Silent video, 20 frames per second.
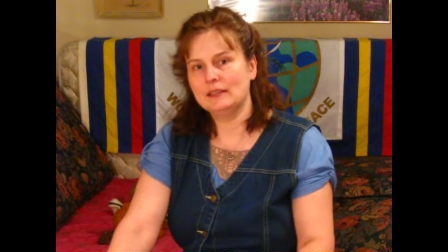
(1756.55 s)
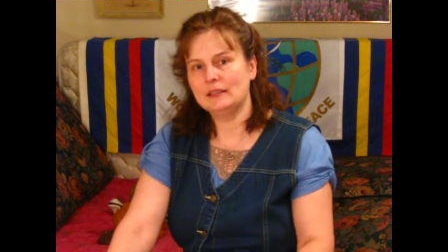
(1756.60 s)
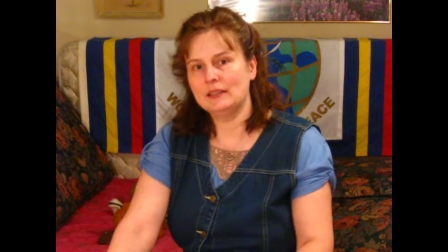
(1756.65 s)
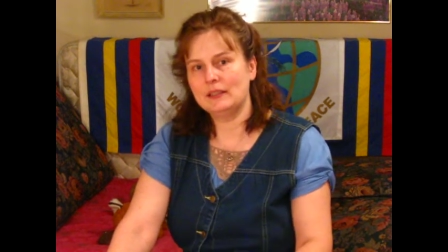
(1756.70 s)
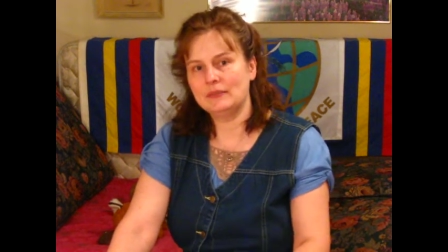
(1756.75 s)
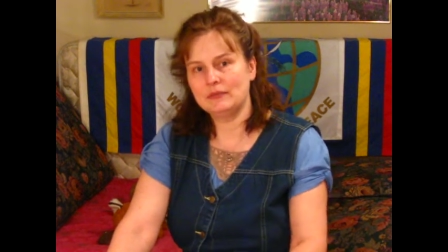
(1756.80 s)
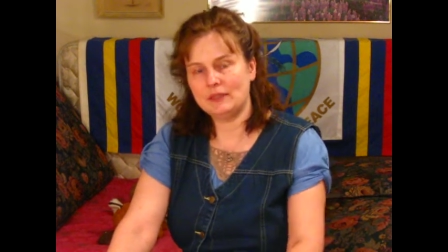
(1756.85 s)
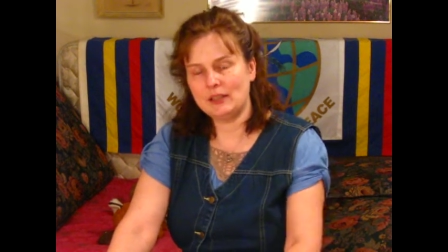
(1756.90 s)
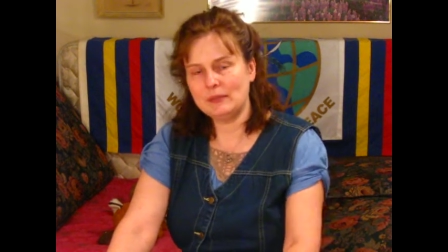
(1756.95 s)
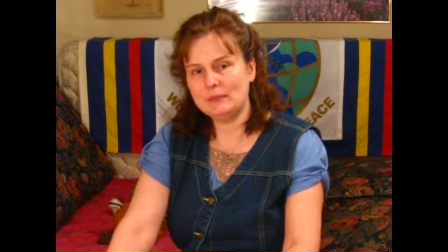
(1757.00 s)

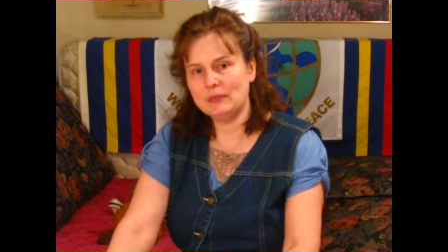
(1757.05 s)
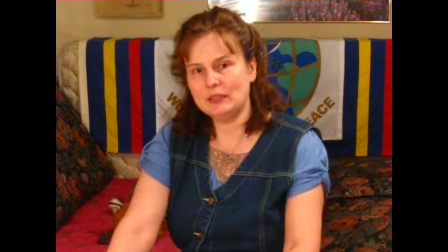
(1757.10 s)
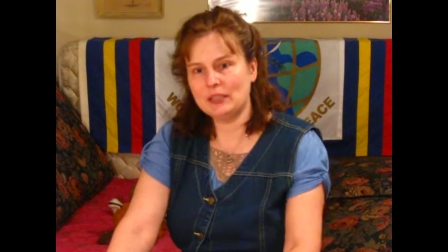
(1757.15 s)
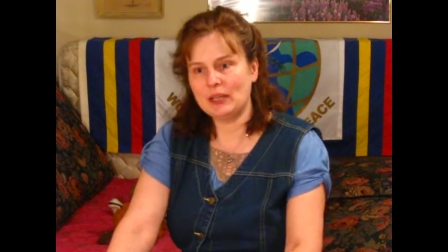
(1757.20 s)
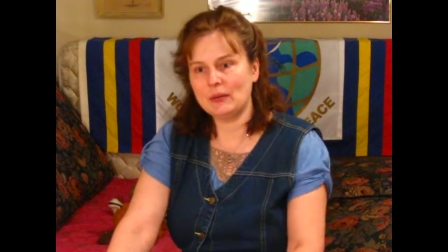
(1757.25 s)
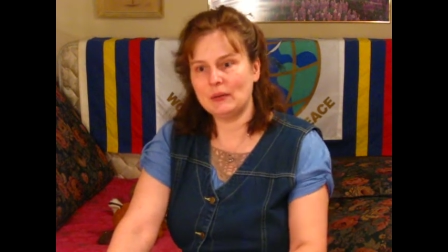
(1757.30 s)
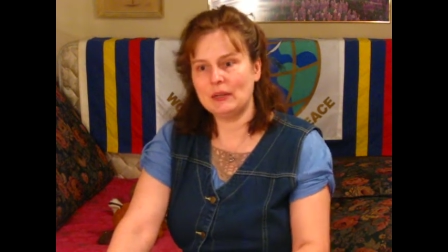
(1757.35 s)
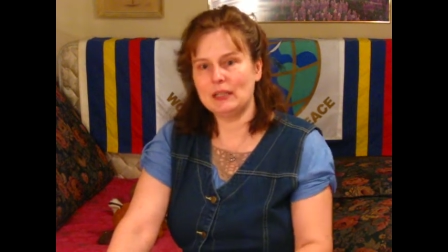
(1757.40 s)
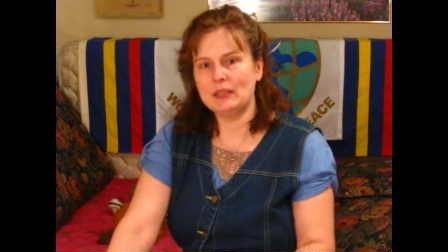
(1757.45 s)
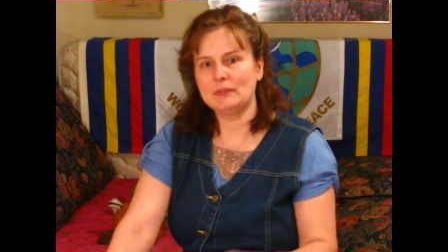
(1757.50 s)
They frame it
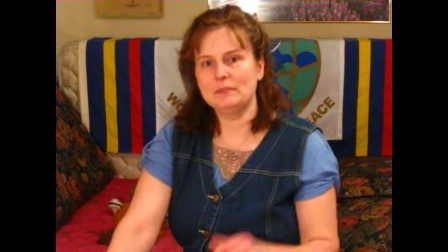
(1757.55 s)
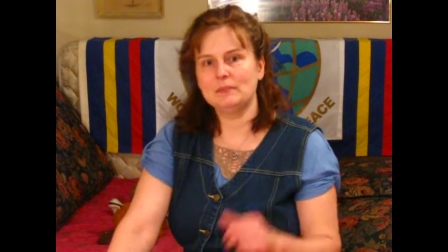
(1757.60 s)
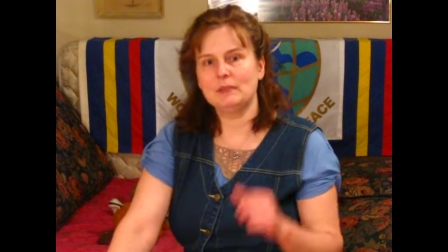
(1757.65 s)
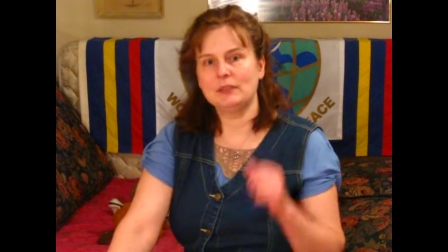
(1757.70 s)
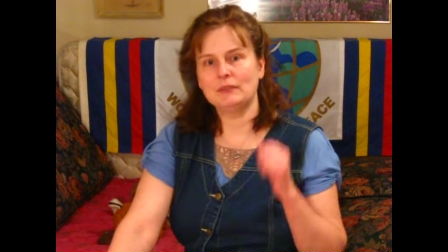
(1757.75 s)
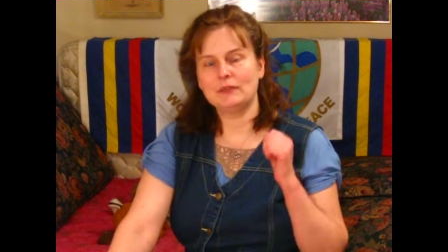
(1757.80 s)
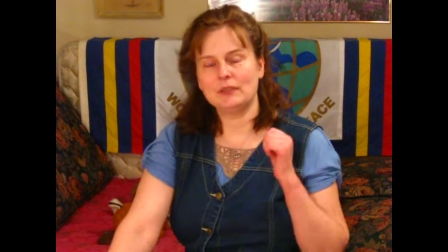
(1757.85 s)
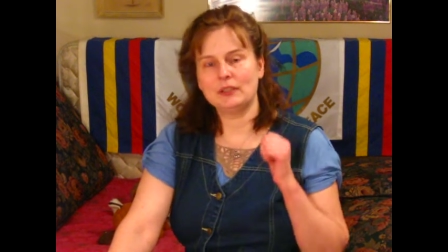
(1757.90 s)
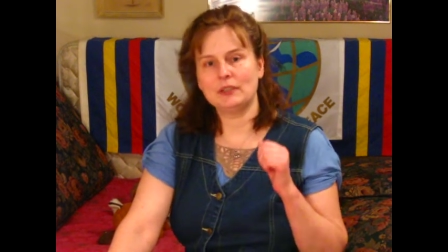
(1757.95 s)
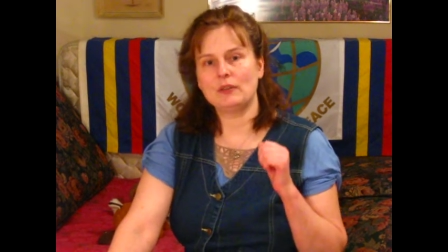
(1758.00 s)
that way,
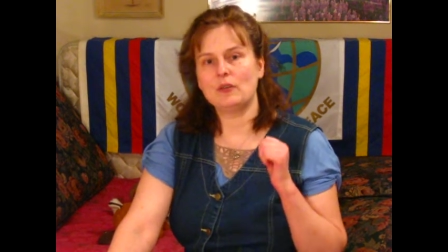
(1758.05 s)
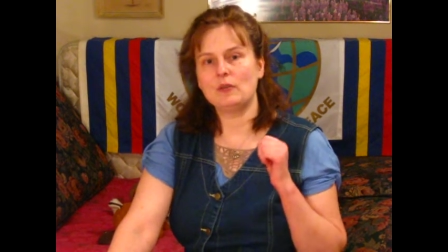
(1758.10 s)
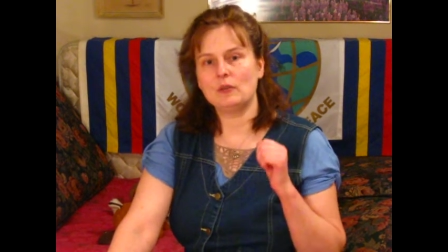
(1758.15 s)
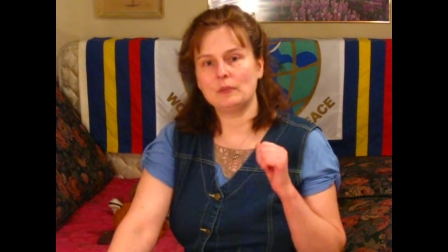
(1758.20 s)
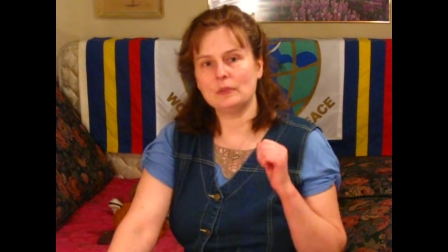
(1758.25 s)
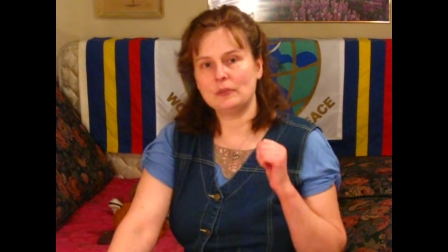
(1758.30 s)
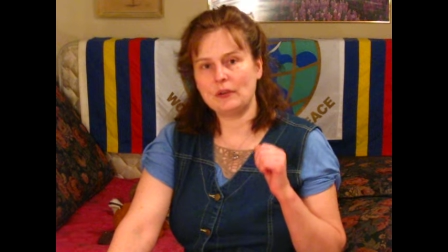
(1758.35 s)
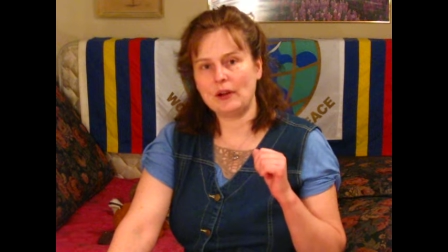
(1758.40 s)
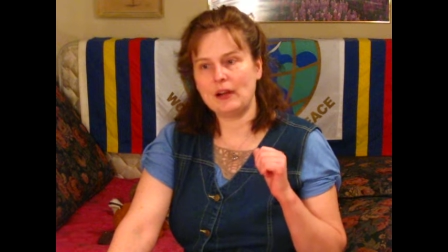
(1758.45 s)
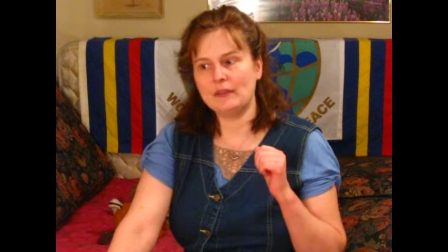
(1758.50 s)
but for their own
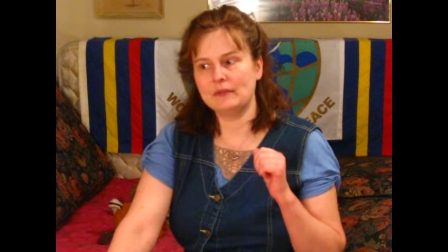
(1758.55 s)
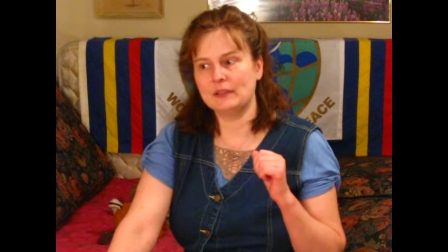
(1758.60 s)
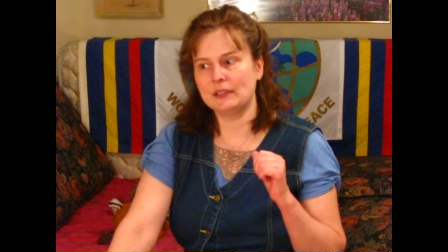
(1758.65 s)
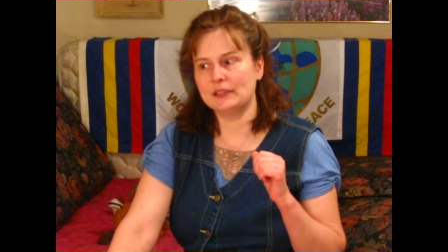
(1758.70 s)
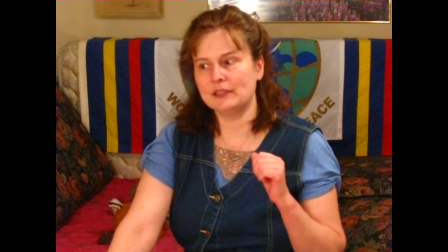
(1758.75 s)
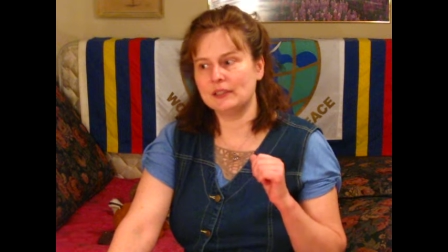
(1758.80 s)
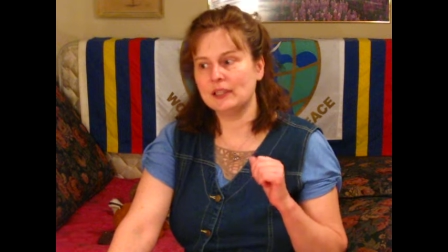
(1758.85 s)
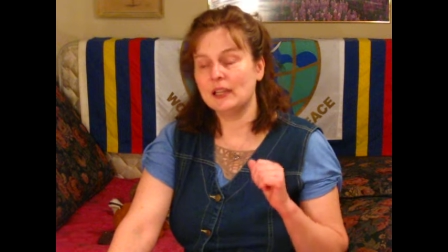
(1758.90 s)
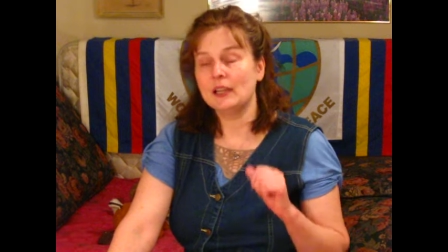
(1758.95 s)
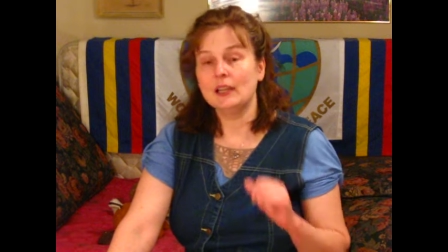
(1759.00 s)

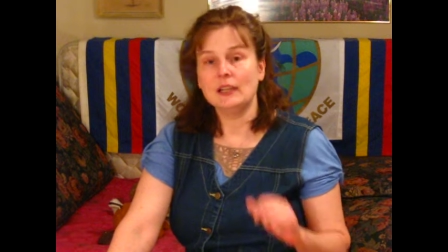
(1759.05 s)
profits.